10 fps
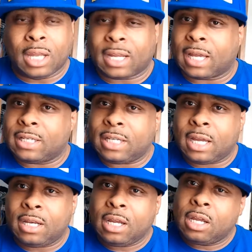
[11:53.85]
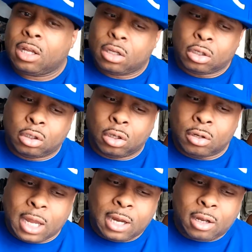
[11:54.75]
Like I said,
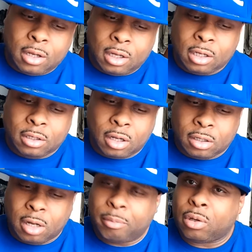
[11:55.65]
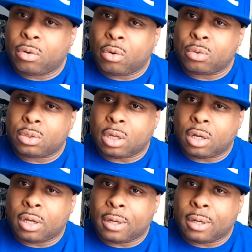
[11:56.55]
look at a couple of those